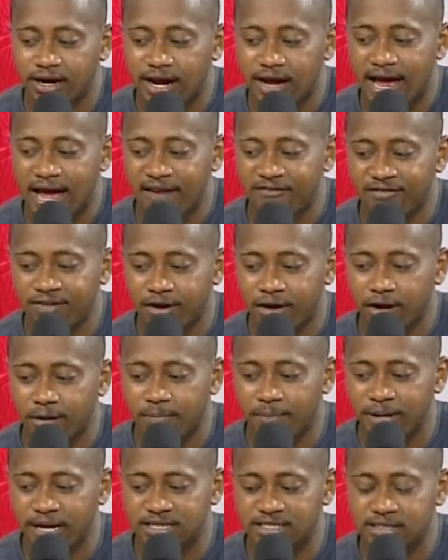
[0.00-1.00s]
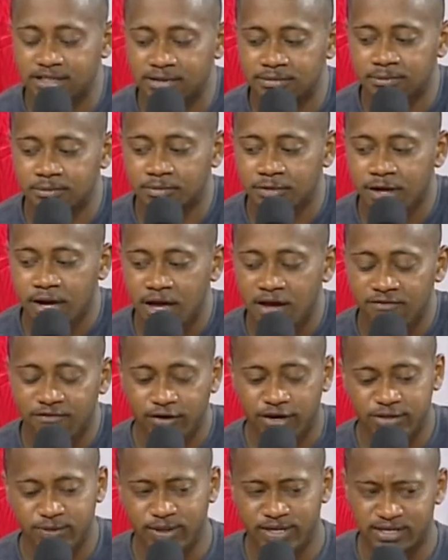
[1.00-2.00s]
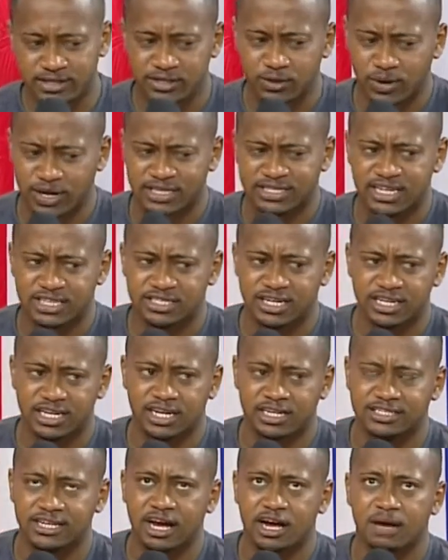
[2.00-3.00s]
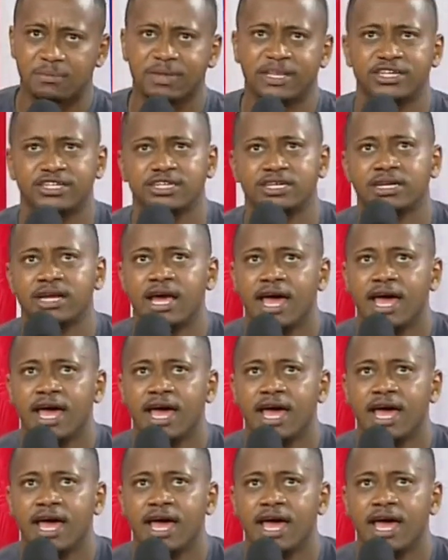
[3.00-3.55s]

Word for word: after placing first with Soca Session in a song competition,